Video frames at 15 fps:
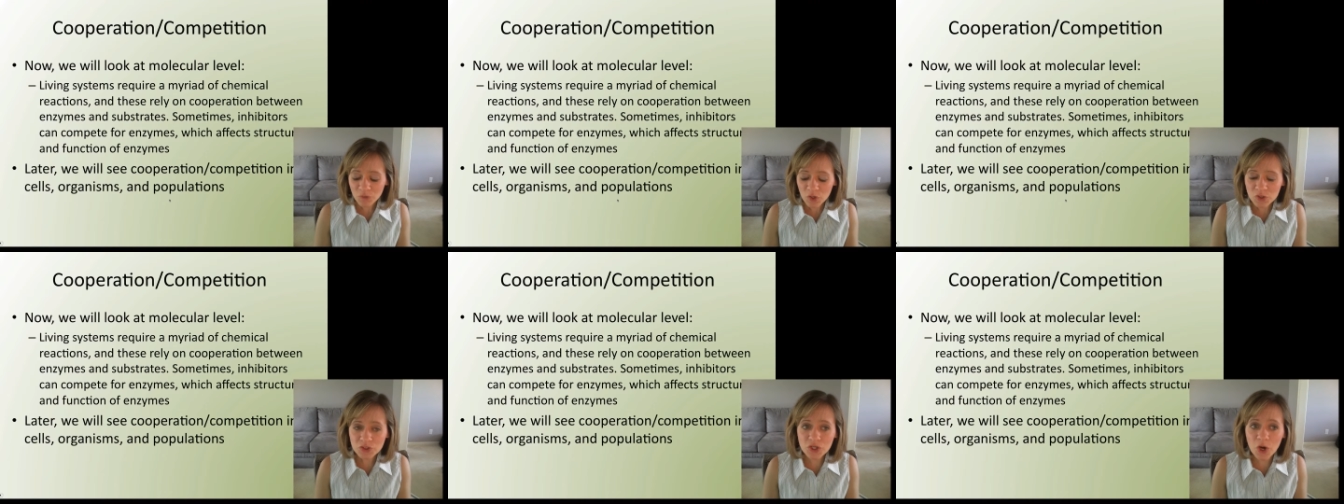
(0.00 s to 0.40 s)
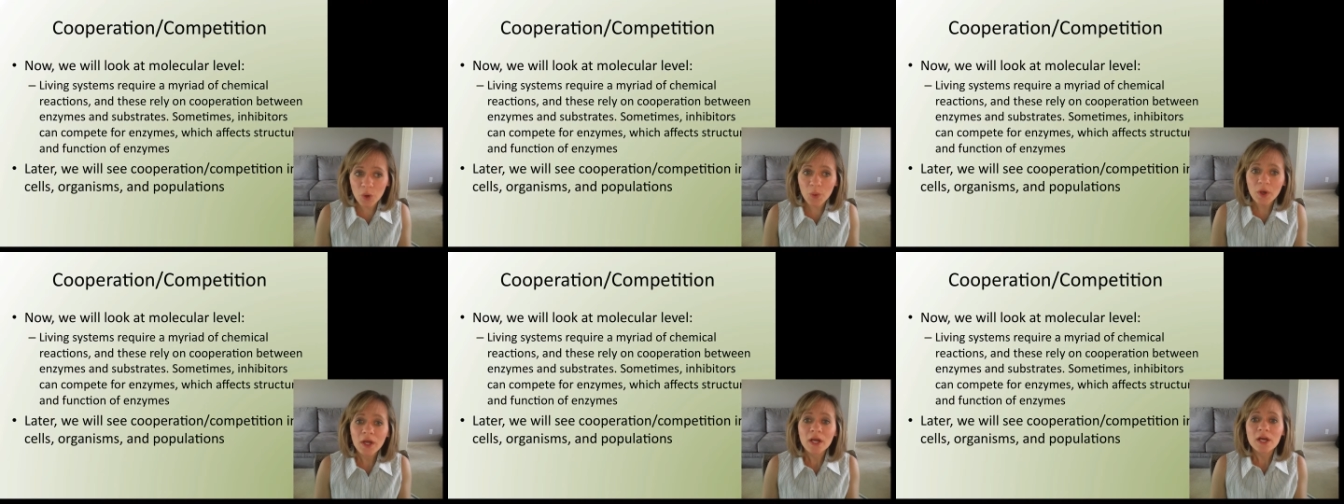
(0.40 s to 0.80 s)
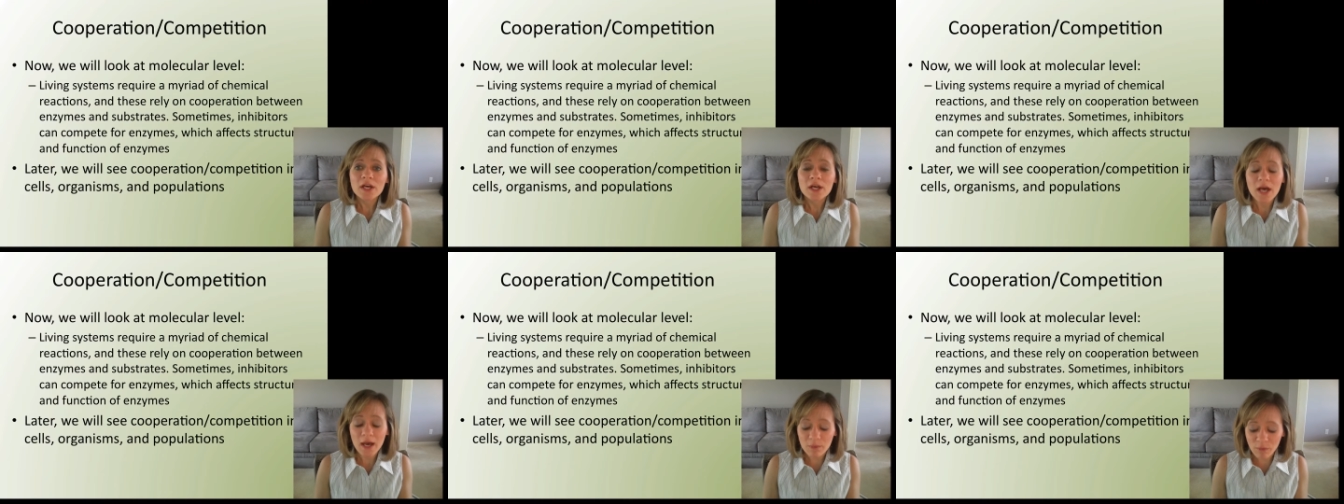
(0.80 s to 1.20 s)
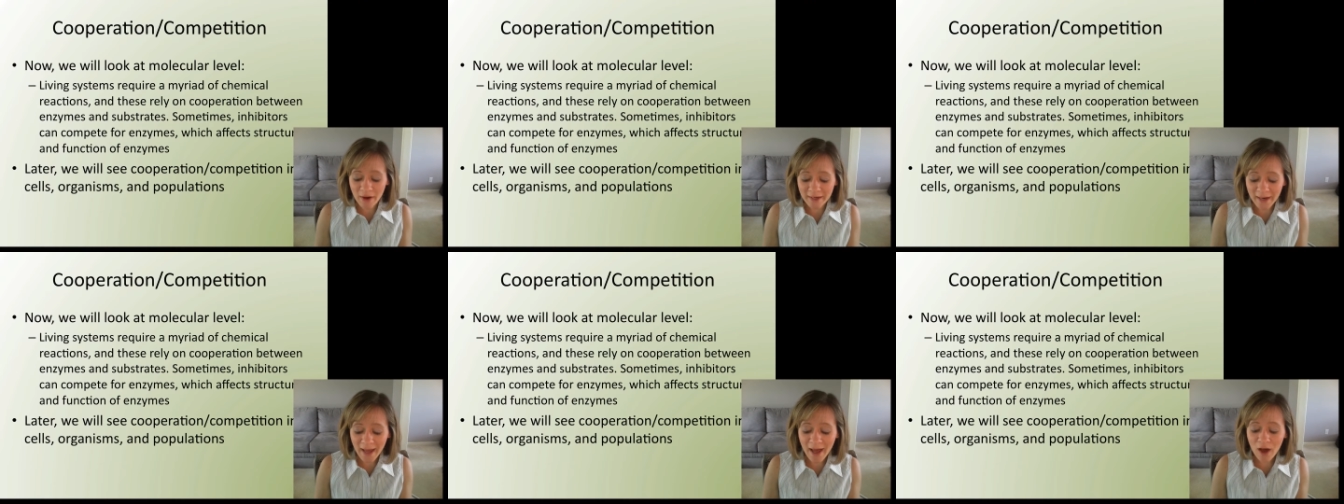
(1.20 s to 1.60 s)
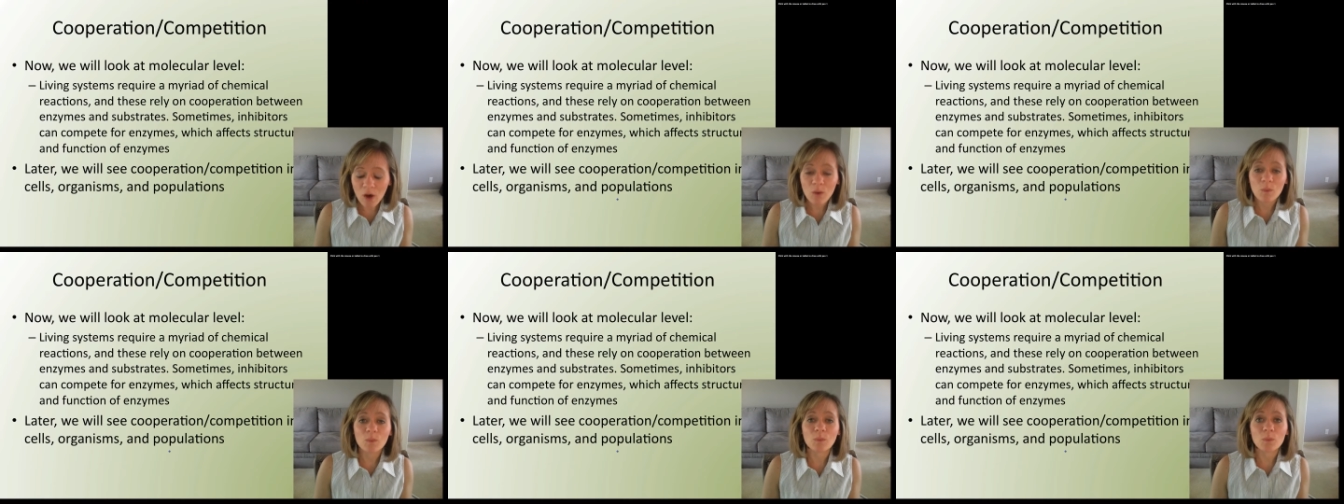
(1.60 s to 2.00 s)
So, right
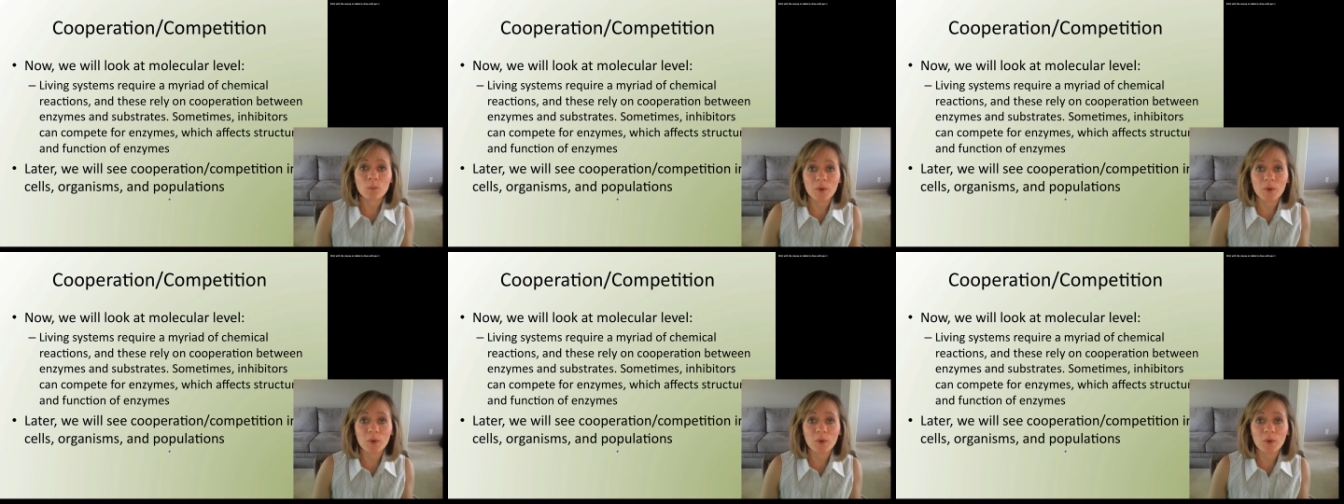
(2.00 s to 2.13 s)
now,